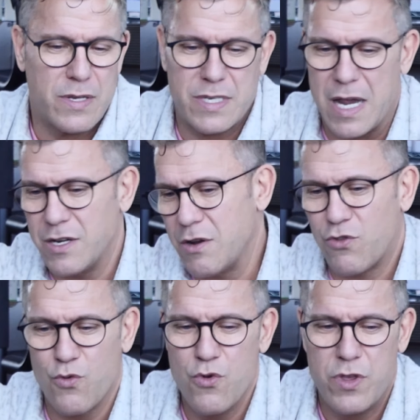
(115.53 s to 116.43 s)
sent
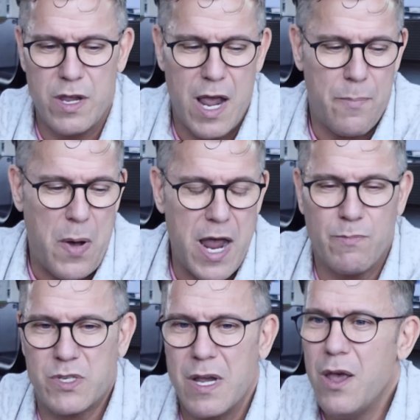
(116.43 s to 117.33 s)
through the uh,
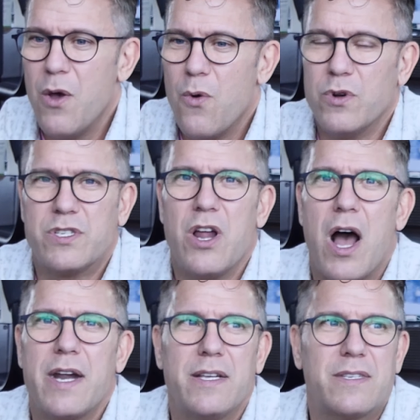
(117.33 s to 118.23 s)
pipes was
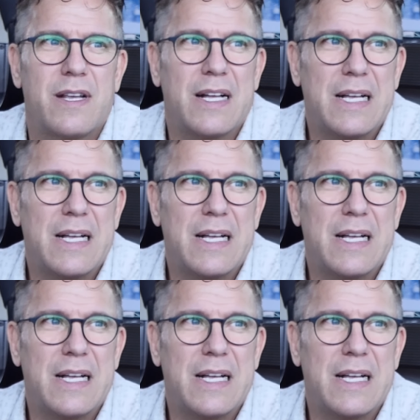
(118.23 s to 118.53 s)
not as